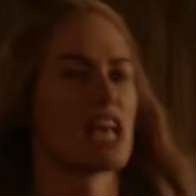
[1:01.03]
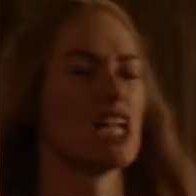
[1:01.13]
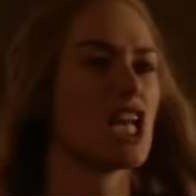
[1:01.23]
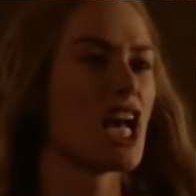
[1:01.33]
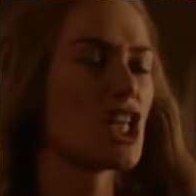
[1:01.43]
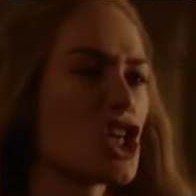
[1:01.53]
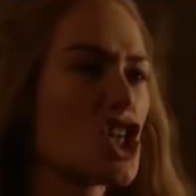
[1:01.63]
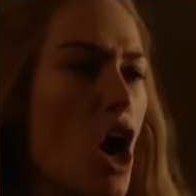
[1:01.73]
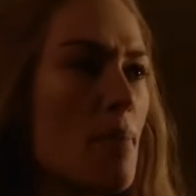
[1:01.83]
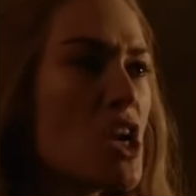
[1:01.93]
you sell her like a
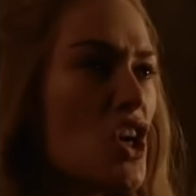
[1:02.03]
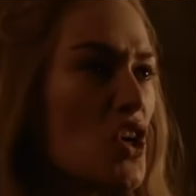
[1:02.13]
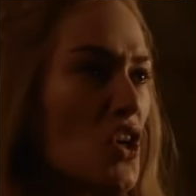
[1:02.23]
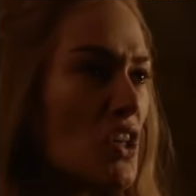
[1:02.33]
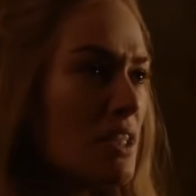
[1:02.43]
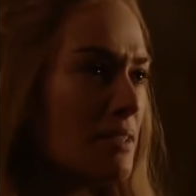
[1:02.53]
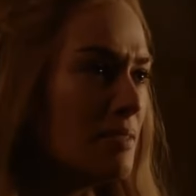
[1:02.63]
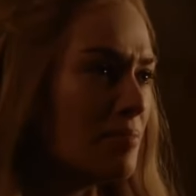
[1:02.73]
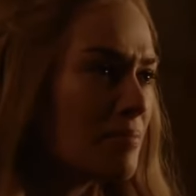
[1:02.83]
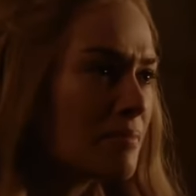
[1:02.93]
common whore?
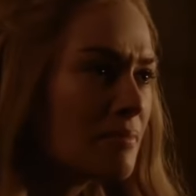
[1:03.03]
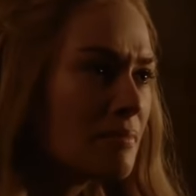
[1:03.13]
Myrcella's a